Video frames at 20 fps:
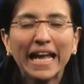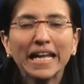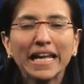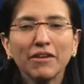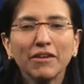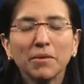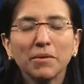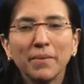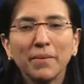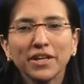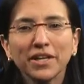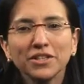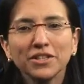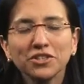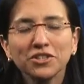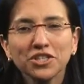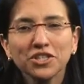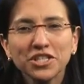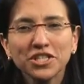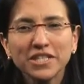and have a better
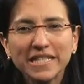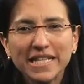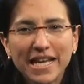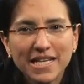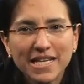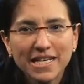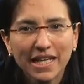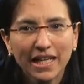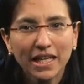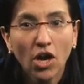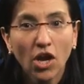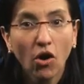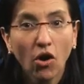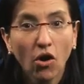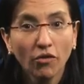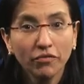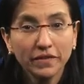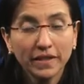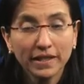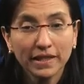understanding
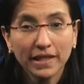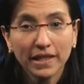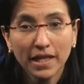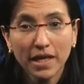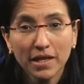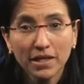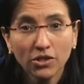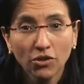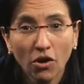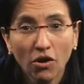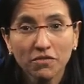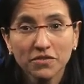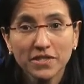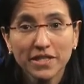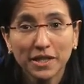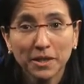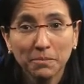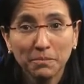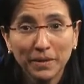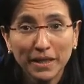of the trade-offs
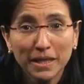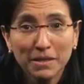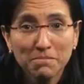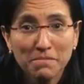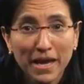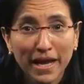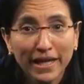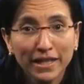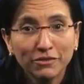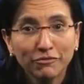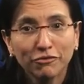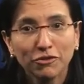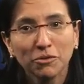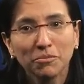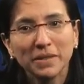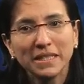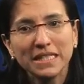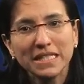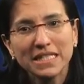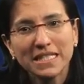that are being made
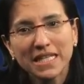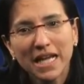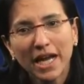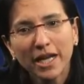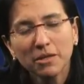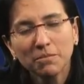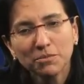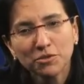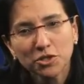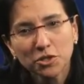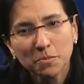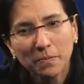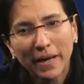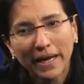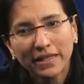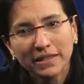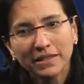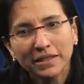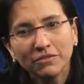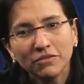from a design
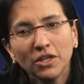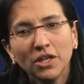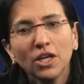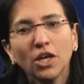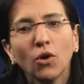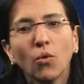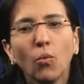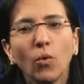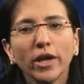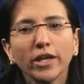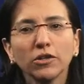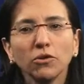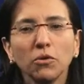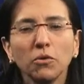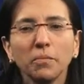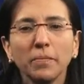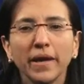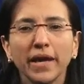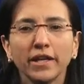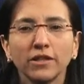perspective when
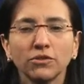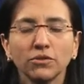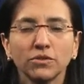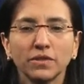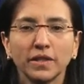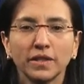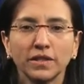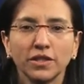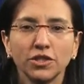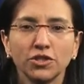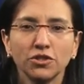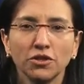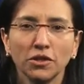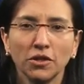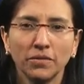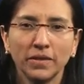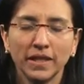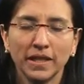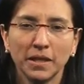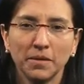compared to
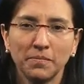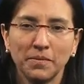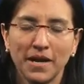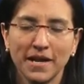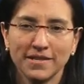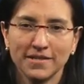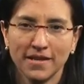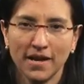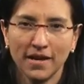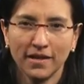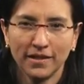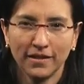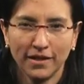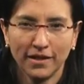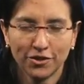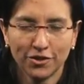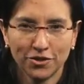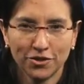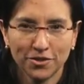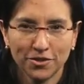traditional enterprise
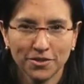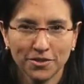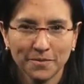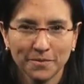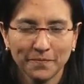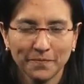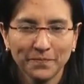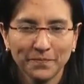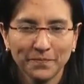architectures.